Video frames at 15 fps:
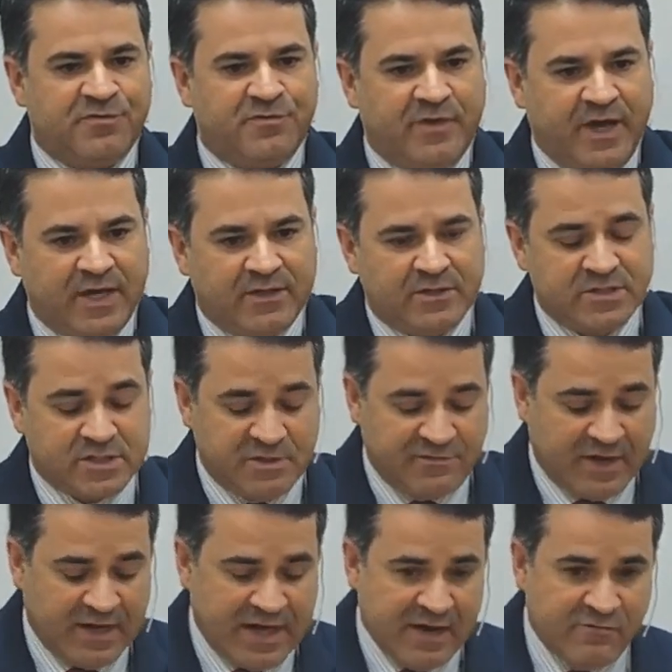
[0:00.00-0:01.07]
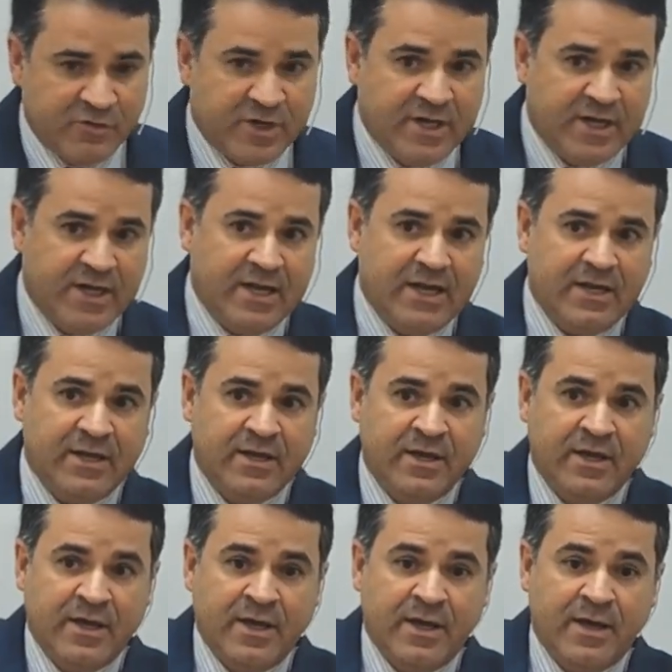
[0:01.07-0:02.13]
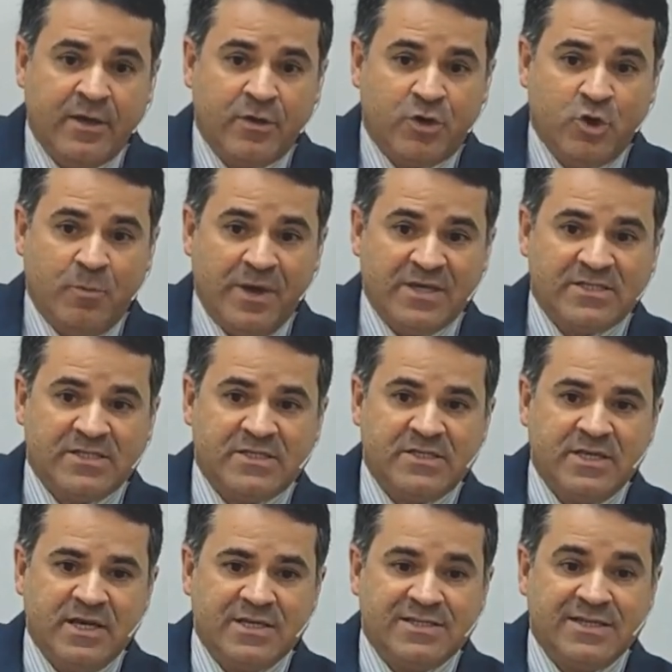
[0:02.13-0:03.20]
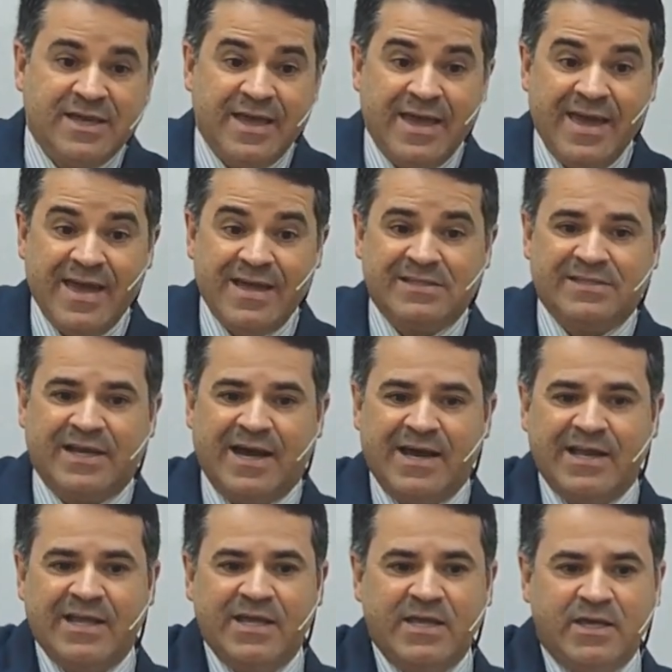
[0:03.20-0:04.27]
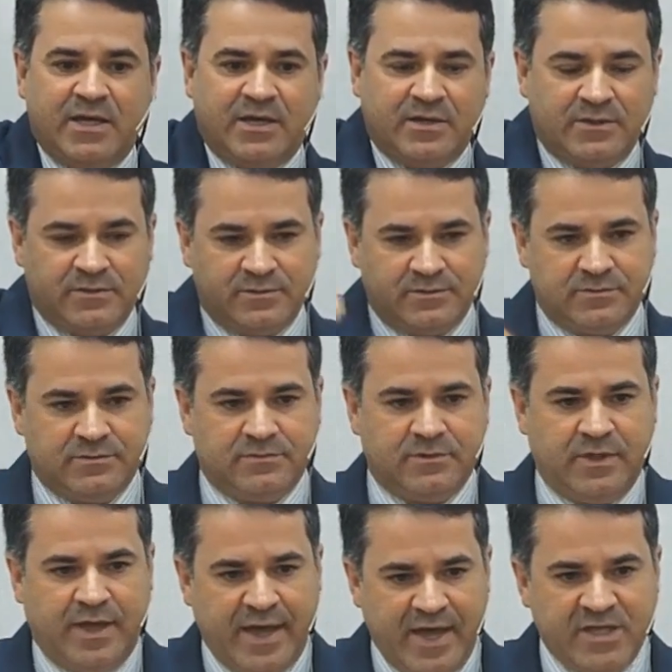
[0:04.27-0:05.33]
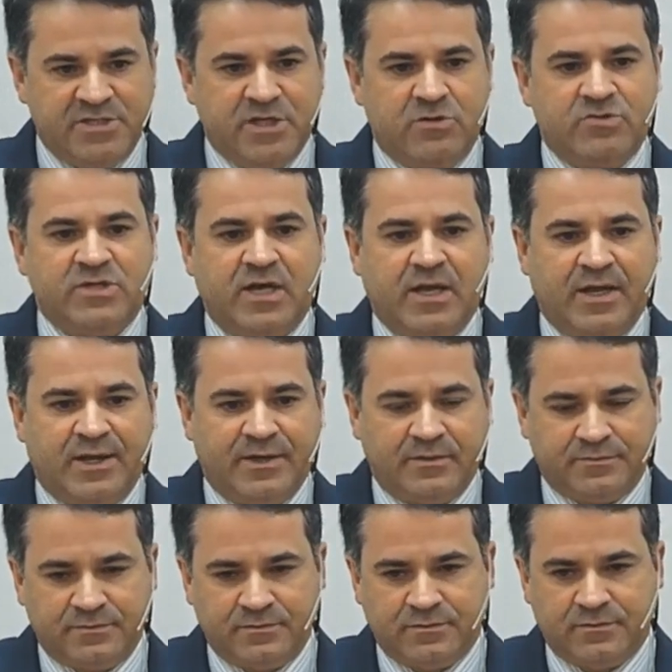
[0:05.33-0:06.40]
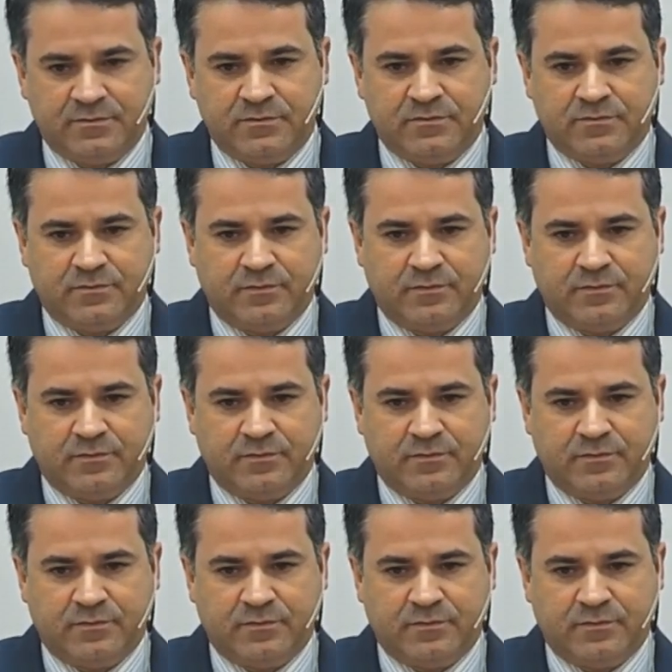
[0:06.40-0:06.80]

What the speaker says: in Zechariah, the prophets which stated that the Messiah would enter in Jerusalem.